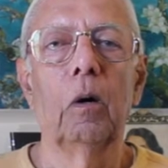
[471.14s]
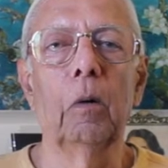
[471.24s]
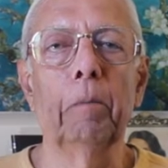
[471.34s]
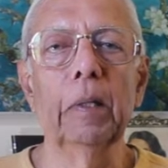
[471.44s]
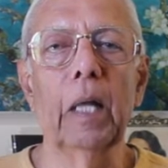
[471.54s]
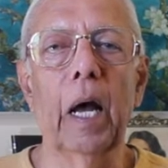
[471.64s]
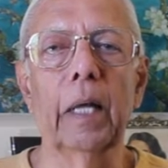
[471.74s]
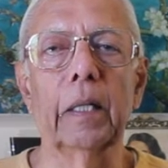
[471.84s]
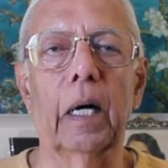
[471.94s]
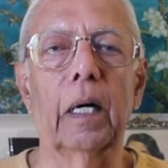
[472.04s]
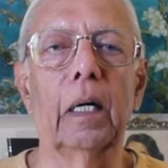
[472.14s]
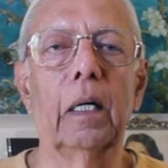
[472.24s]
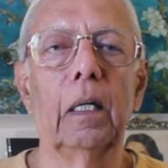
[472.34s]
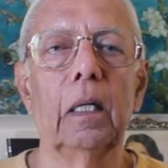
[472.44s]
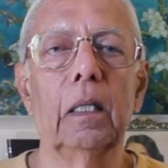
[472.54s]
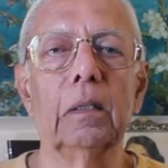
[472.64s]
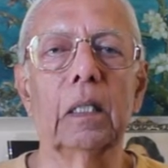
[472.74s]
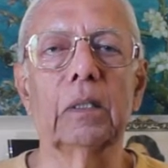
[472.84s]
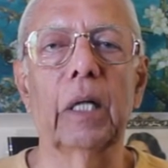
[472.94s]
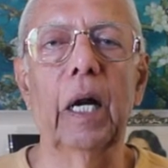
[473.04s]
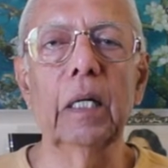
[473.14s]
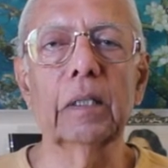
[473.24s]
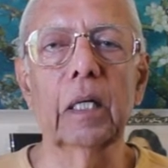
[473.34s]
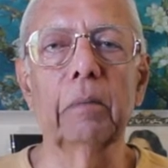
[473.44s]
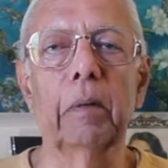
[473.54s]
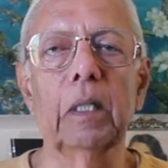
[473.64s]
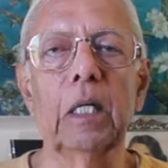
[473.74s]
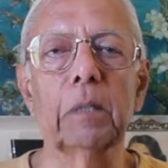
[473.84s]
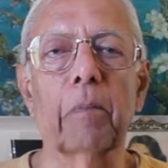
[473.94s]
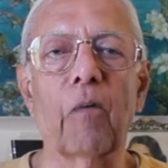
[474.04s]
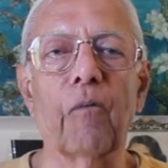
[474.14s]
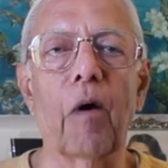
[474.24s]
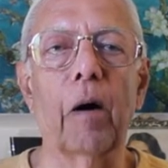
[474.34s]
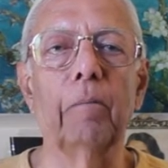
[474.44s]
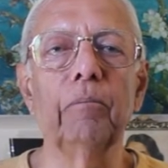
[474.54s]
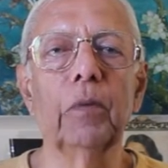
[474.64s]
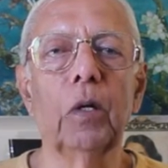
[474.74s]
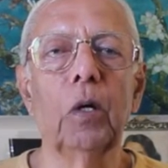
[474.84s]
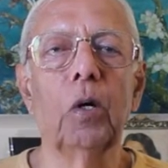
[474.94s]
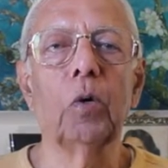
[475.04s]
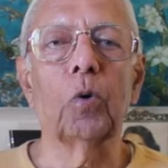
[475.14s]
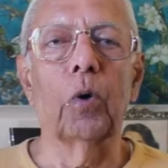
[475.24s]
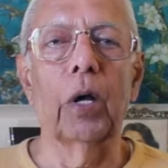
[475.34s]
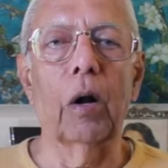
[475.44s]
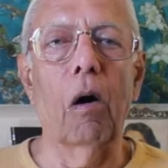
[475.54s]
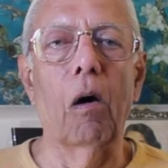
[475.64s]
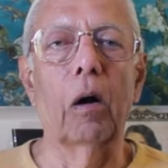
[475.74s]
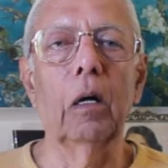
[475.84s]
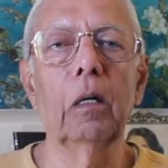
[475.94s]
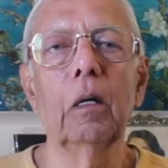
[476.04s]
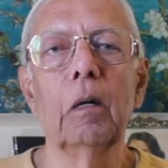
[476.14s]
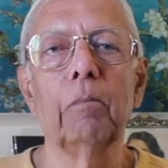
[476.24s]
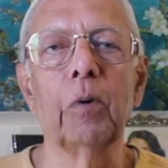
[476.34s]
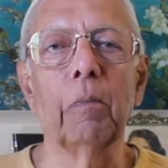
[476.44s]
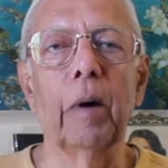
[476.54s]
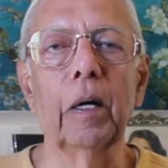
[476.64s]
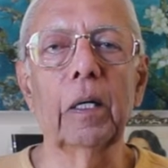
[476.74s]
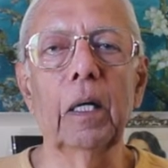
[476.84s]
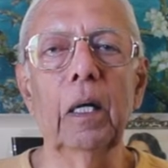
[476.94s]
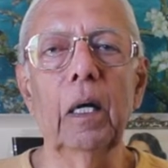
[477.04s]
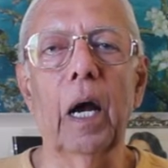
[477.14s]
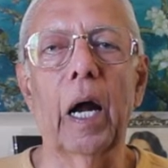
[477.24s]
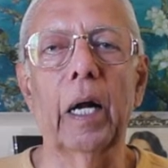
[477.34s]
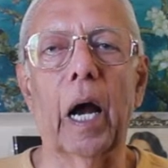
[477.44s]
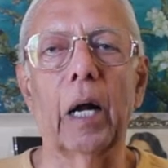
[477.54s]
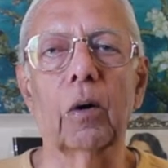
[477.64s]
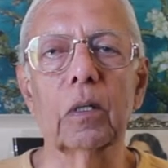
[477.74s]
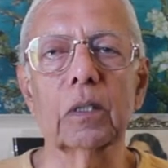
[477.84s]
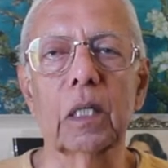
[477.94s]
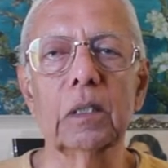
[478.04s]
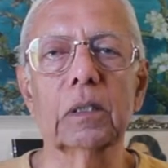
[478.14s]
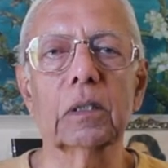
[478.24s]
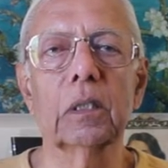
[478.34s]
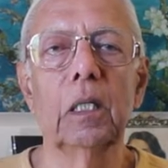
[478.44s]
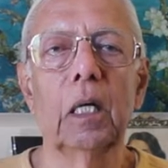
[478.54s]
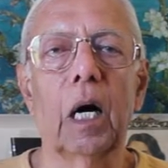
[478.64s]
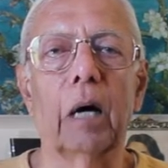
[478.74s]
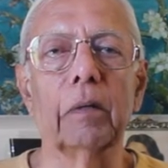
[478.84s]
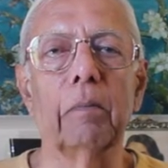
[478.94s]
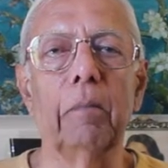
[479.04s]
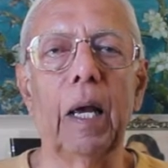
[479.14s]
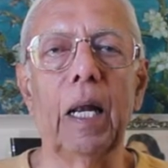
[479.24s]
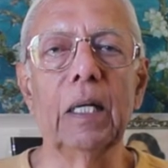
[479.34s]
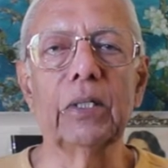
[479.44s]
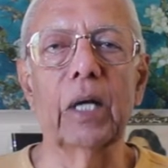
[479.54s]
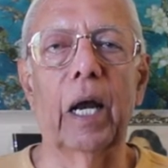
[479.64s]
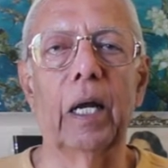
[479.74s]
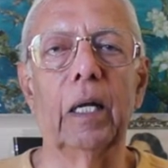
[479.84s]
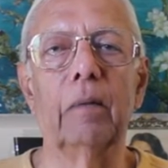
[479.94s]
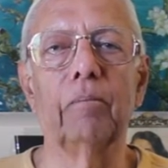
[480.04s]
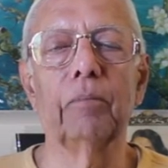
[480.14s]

Upanayana, the third ceremony, is performed to herald puberty and adolescence of the male child.